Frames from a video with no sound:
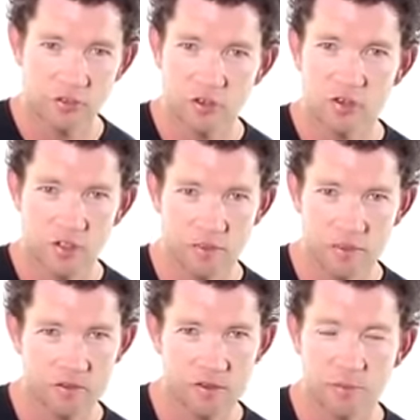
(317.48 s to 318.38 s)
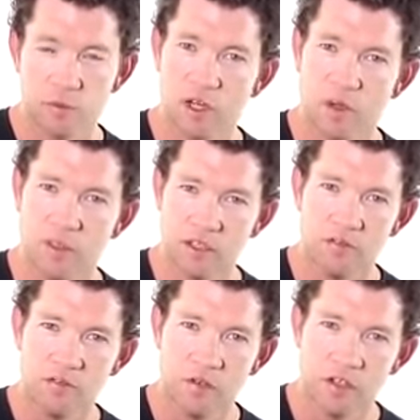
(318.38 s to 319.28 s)
just to keep it simple like we
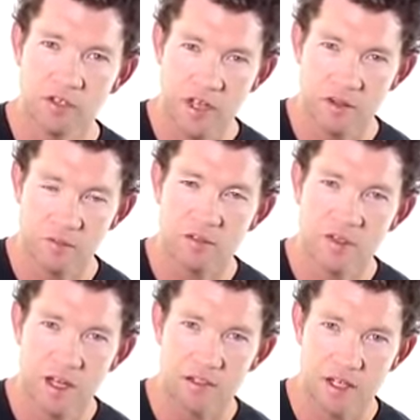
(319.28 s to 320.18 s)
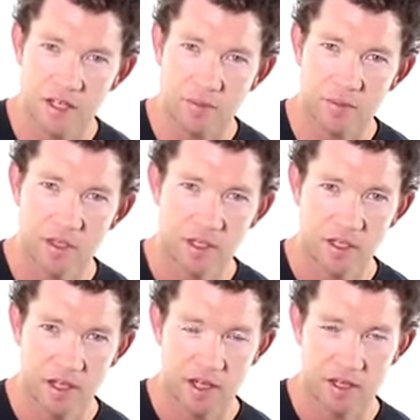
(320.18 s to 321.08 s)
did for the down, miss, down, down, up
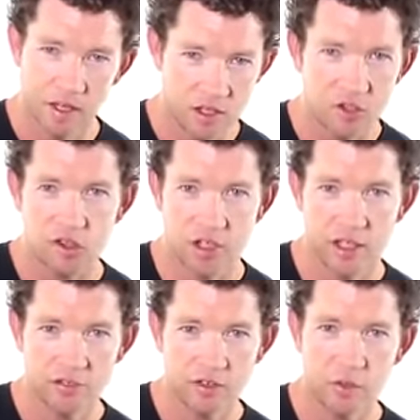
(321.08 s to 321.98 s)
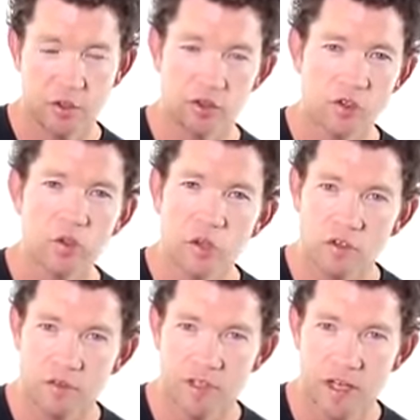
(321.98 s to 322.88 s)
initially. So we do 2
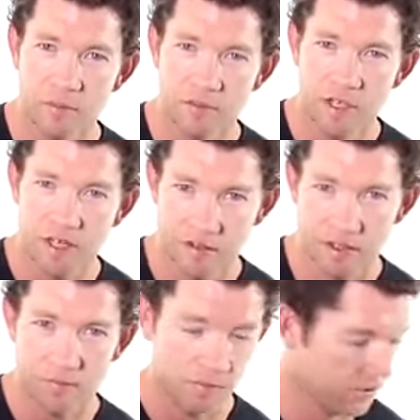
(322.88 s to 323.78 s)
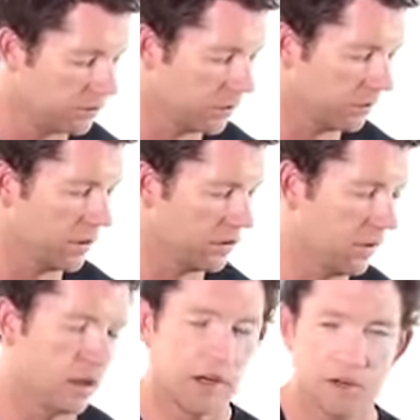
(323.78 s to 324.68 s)
lots of down, miss, down, down, up. So it'll be
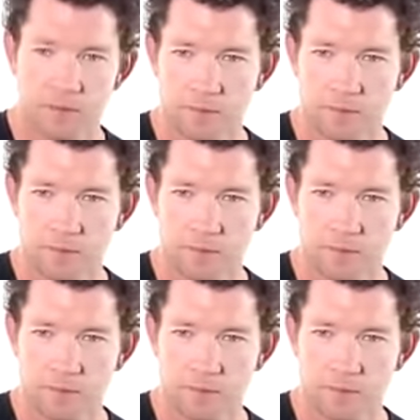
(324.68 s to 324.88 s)
something like...